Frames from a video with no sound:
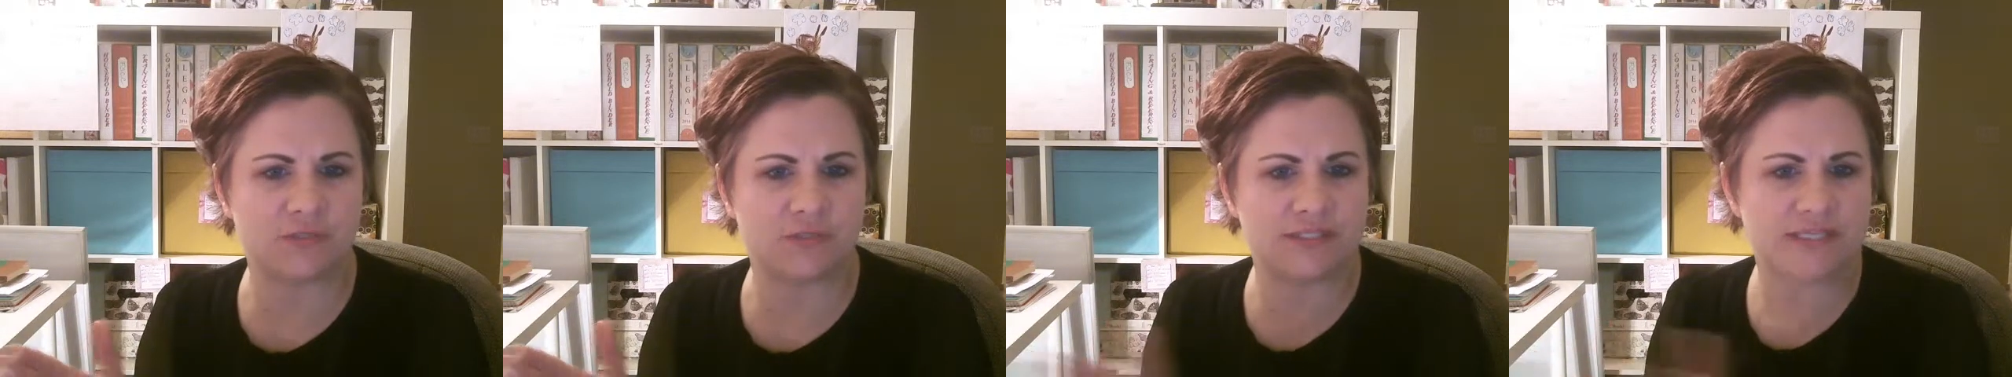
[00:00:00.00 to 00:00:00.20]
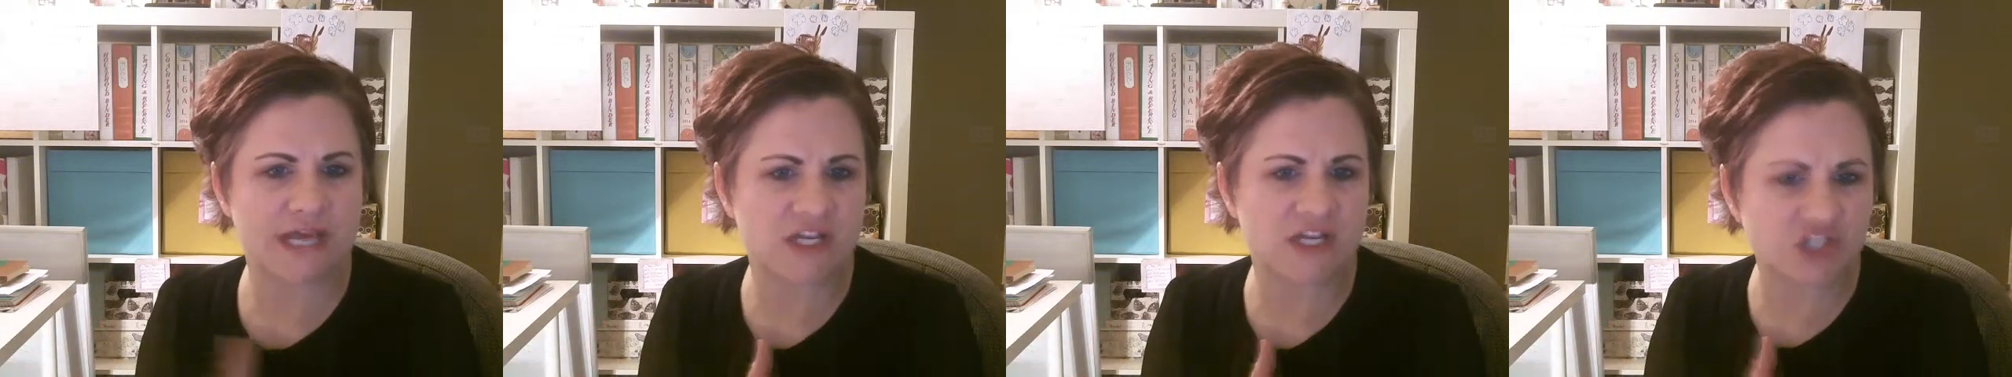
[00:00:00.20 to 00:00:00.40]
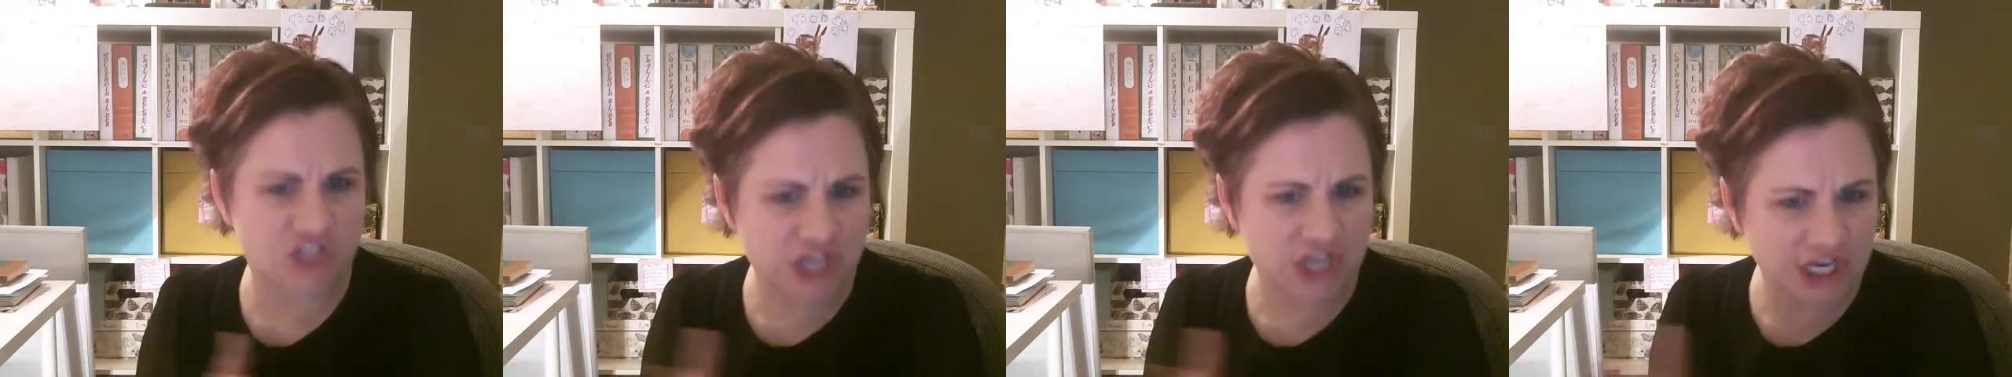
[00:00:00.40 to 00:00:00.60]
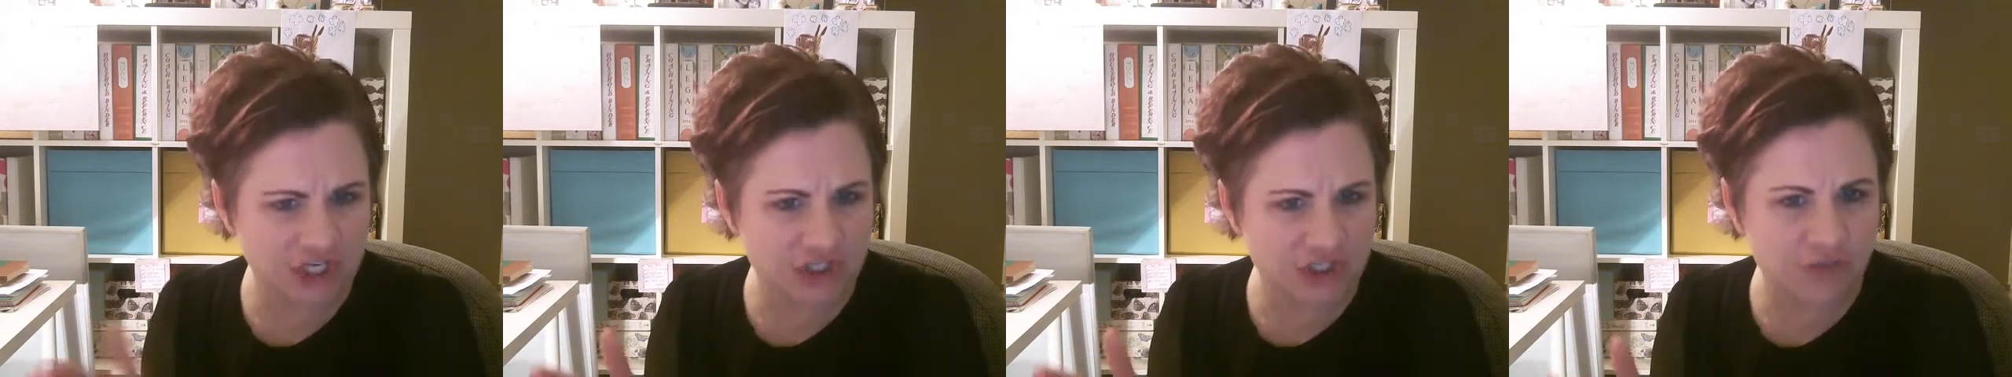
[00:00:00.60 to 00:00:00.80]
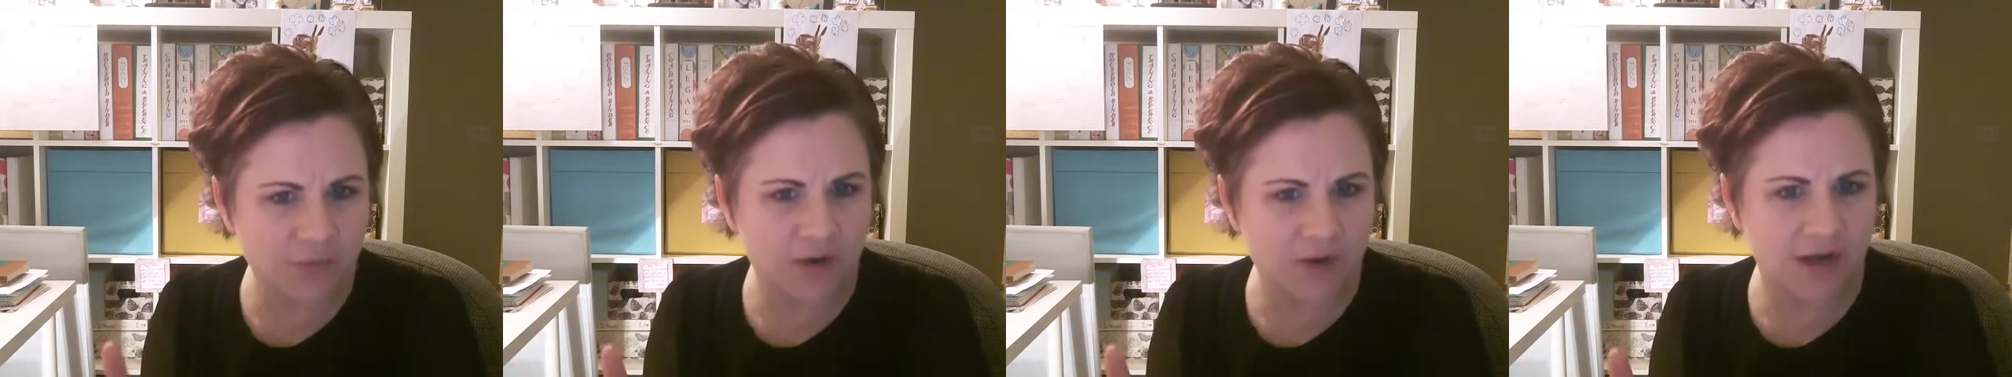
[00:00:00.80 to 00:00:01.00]
Does that change
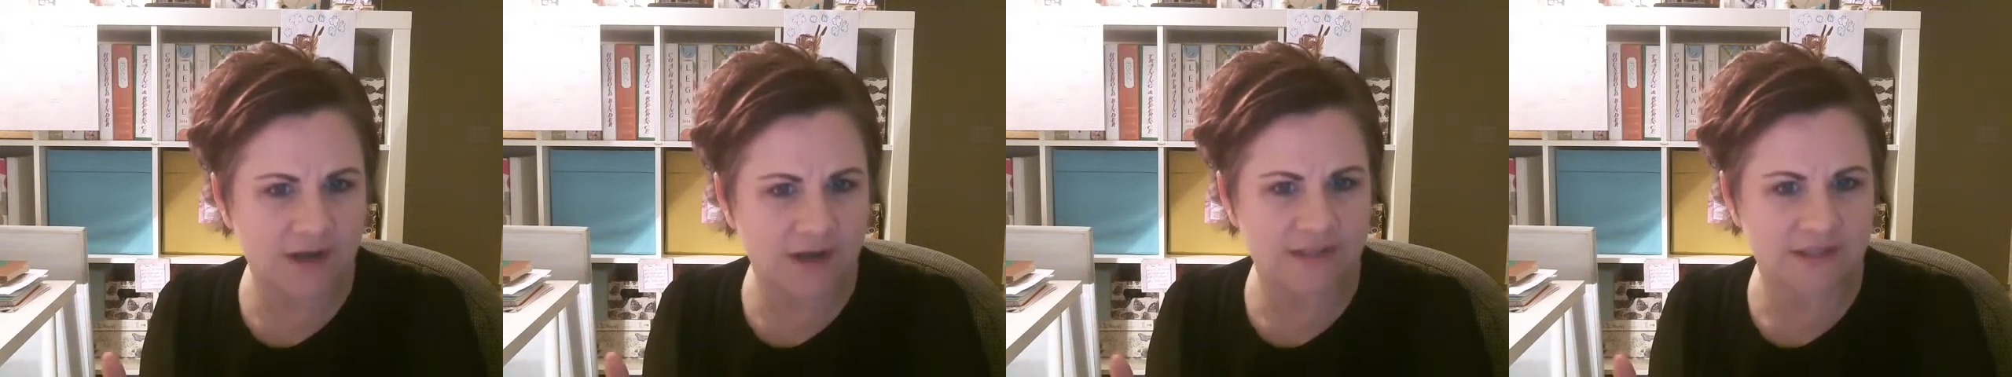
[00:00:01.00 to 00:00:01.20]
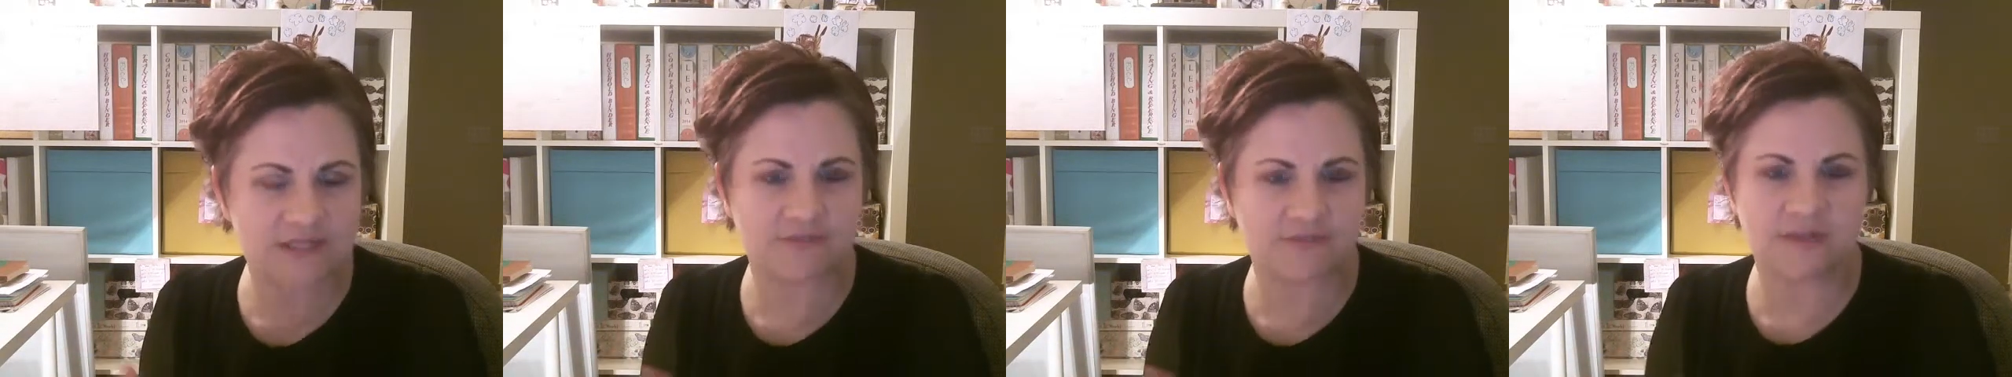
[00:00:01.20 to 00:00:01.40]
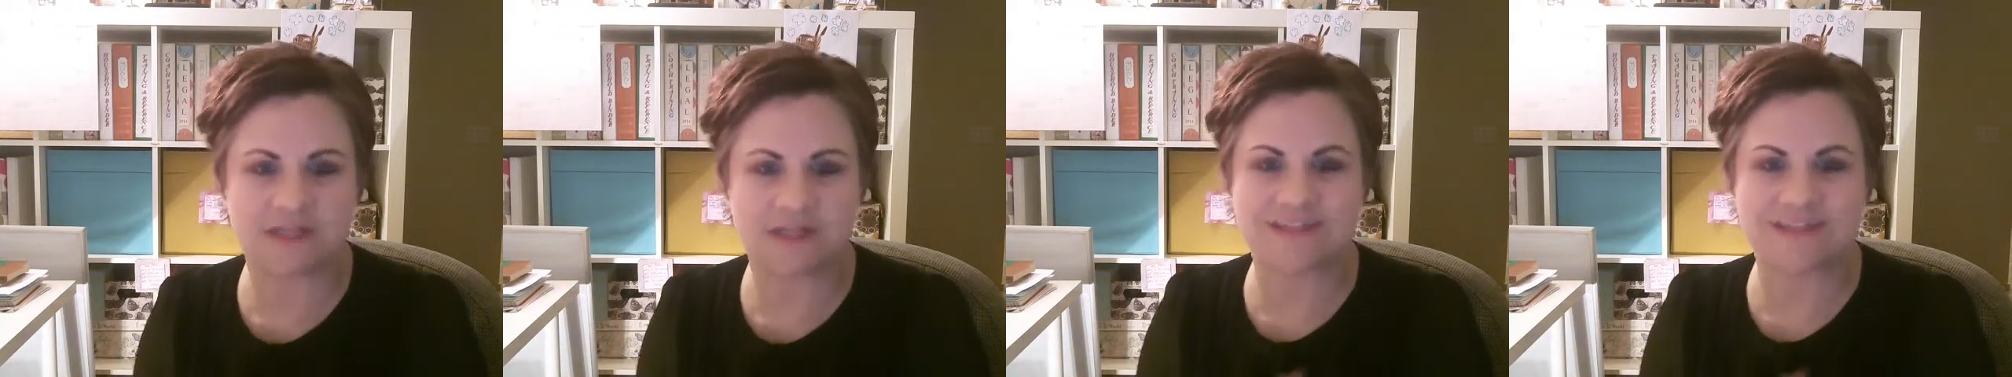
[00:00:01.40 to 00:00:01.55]
your productivity?